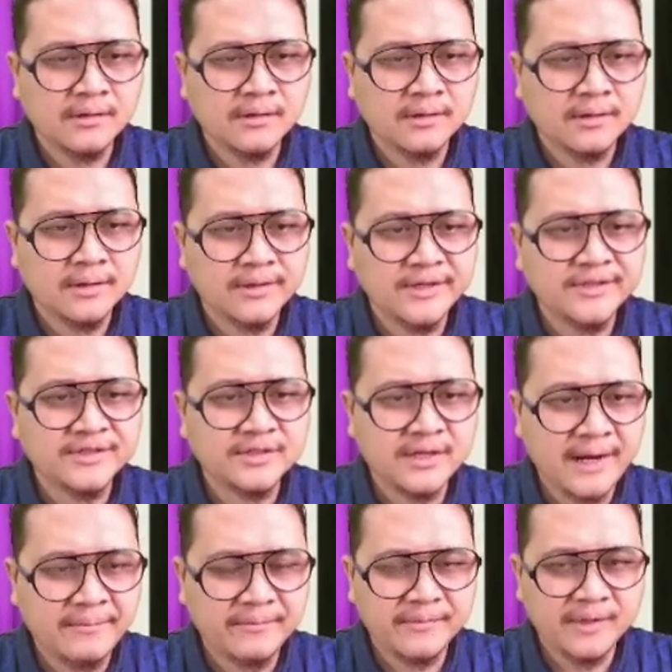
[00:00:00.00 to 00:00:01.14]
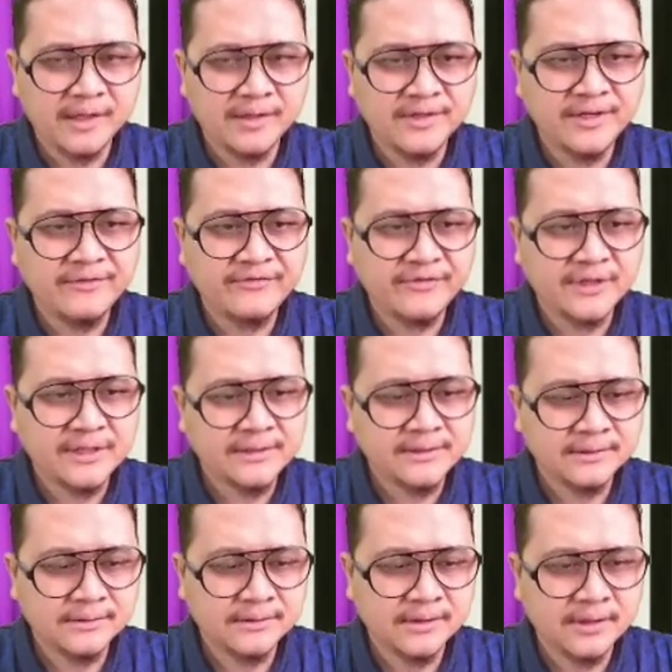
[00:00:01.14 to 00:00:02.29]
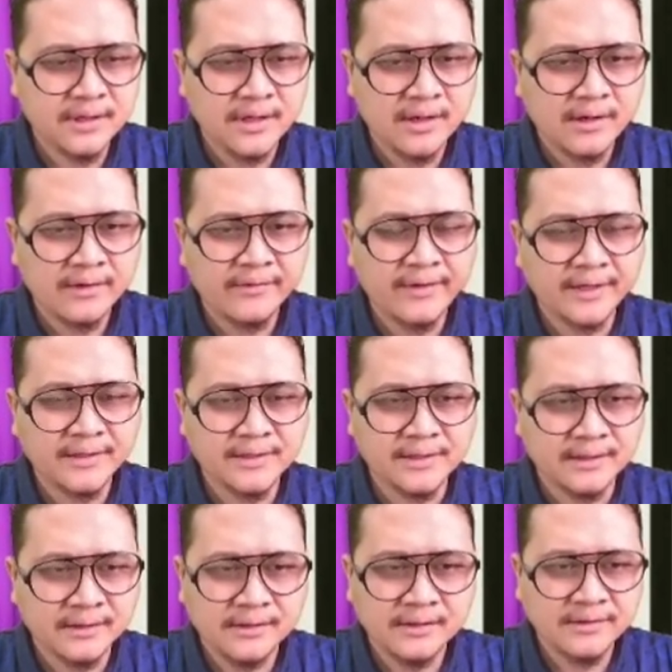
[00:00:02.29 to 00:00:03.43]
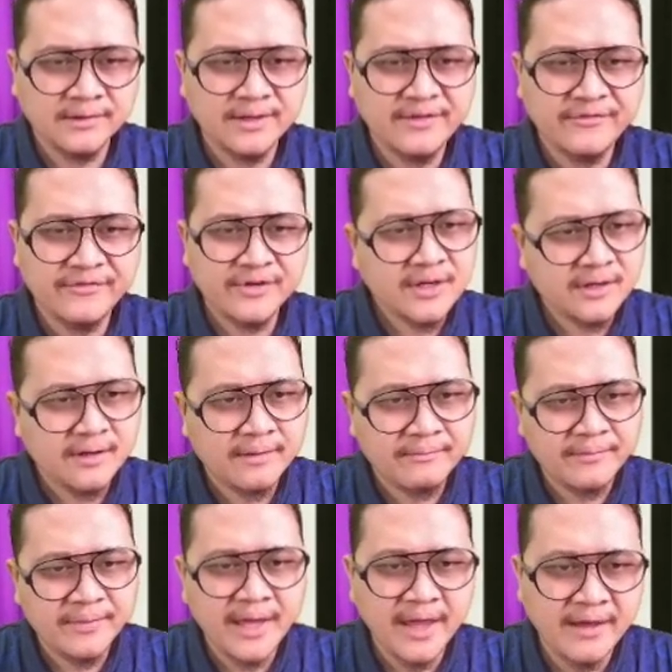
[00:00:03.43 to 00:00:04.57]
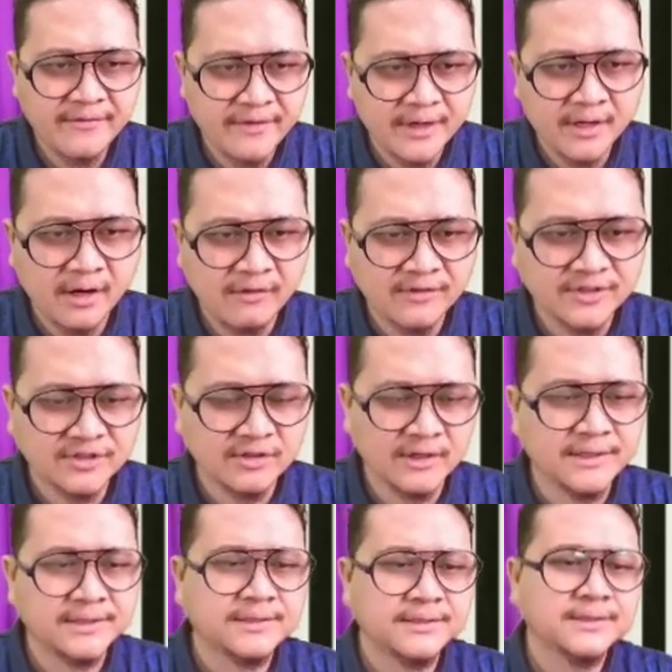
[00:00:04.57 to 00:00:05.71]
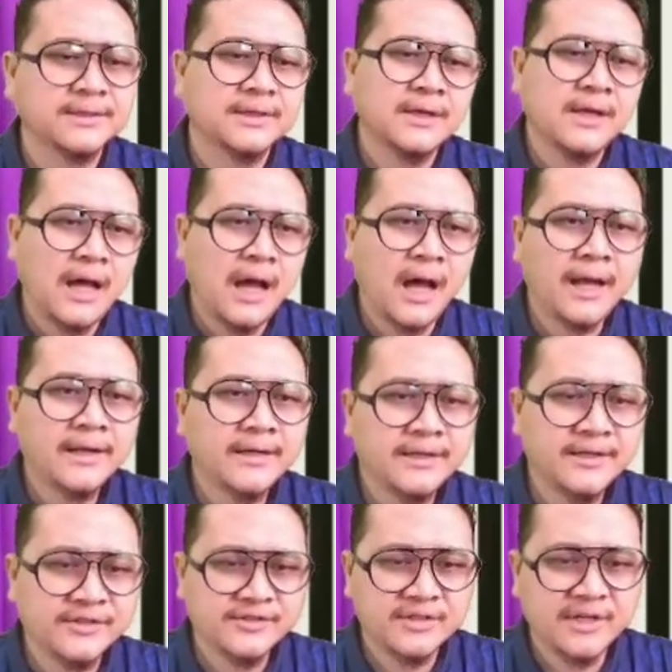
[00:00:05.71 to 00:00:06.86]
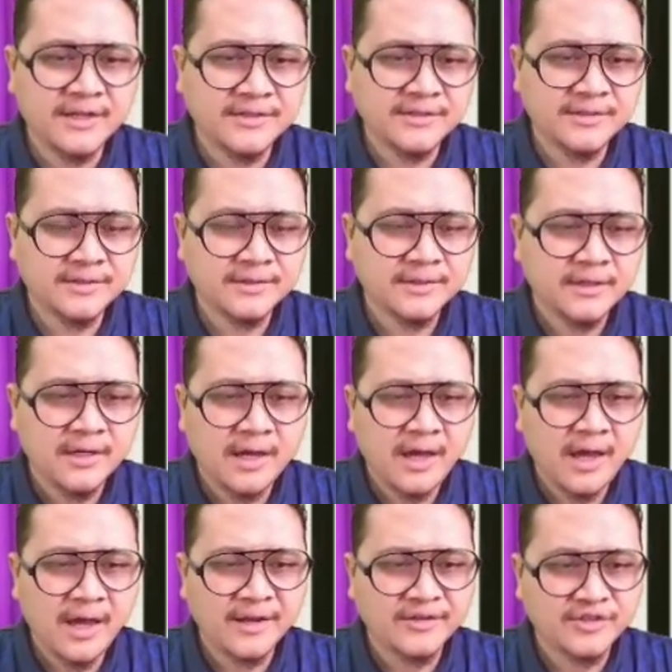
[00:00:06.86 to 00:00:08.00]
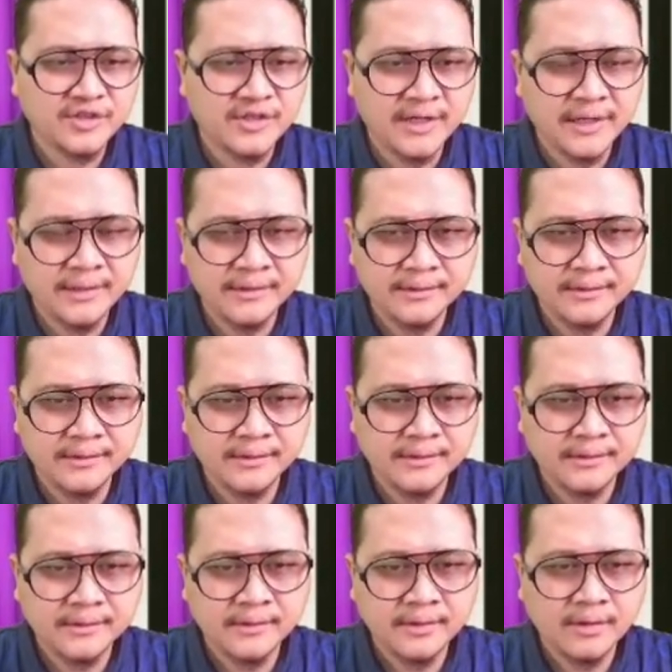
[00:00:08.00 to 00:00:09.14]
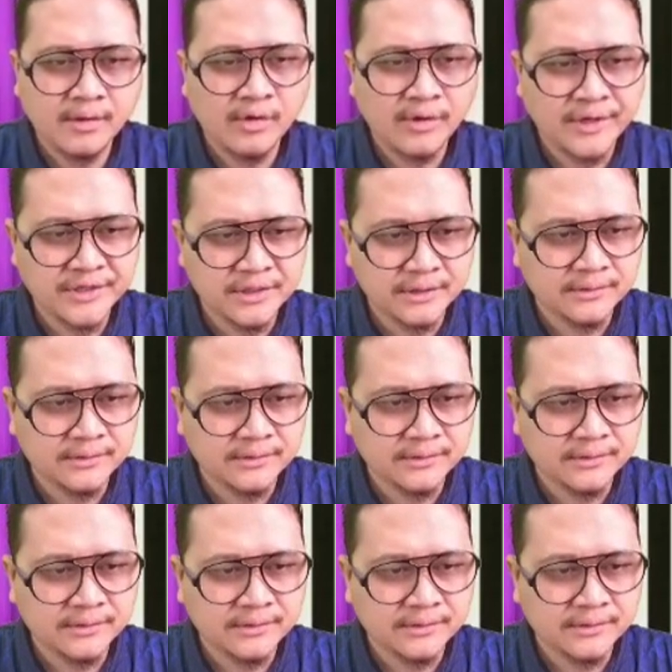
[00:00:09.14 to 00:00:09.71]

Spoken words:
describes different character, different behavior of a solid under the stress and strain equation.